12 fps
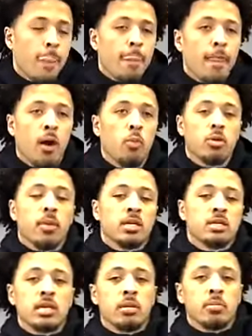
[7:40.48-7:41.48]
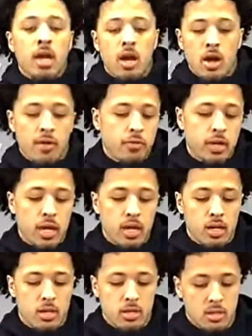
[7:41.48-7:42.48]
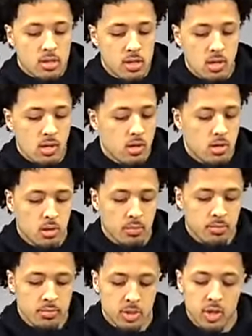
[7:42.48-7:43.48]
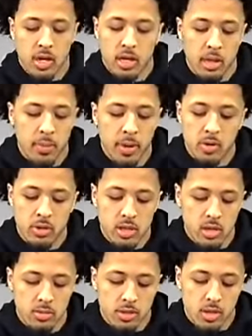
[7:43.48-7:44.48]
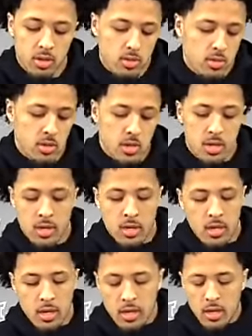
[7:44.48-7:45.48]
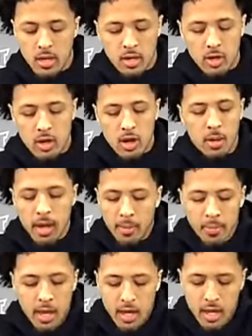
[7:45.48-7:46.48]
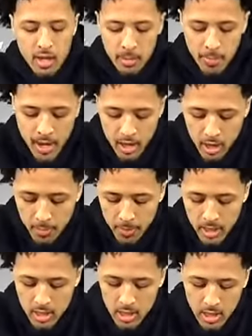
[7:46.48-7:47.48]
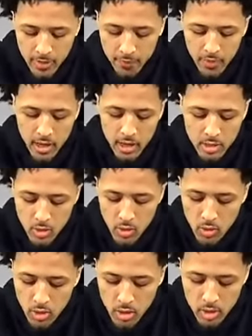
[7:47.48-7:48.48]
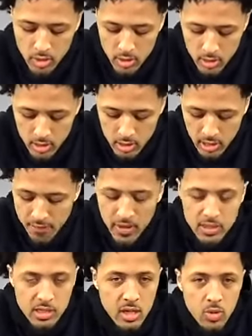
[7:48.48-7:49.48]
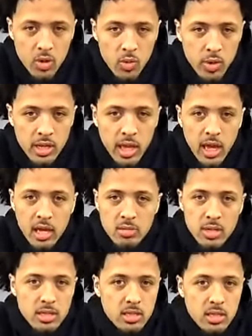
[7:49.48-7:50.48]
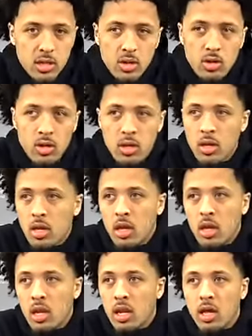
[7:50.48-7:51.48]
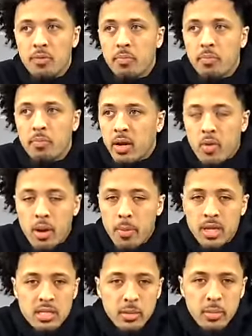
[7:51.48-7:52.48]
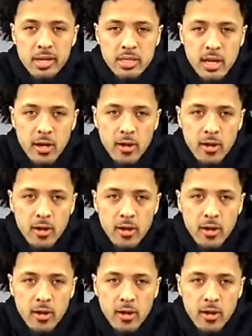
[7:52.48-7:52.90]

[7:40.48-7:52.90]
I'm with my team now every day. Trying to get better with them. So, you know, I'm not going to be a foot out the door. If I still want to win games, I still love being around my teammates now.